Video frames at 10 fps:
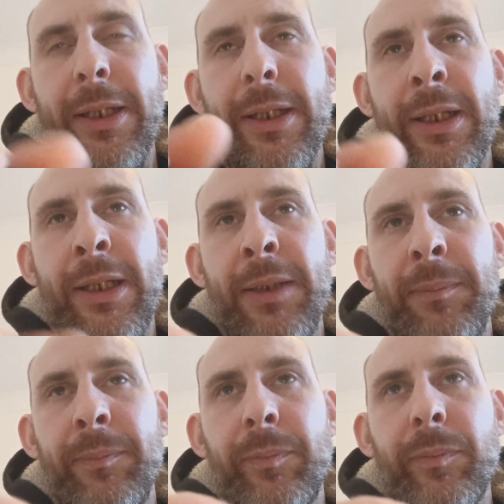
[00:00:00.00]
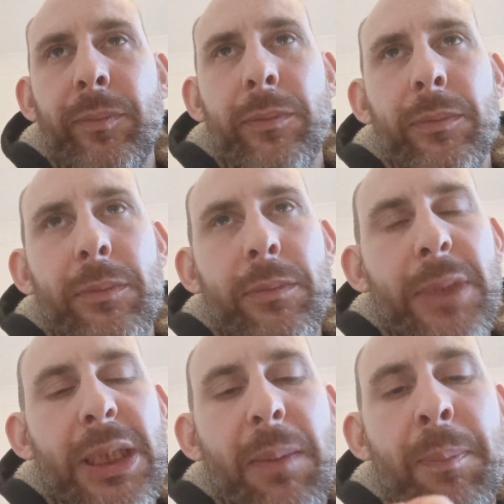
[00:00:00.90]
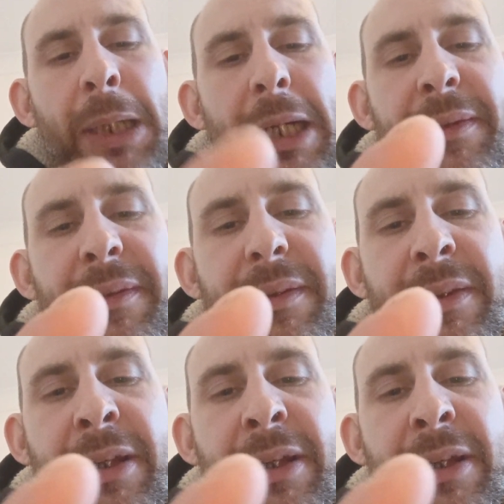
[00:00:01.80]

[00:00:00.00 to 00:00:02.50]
But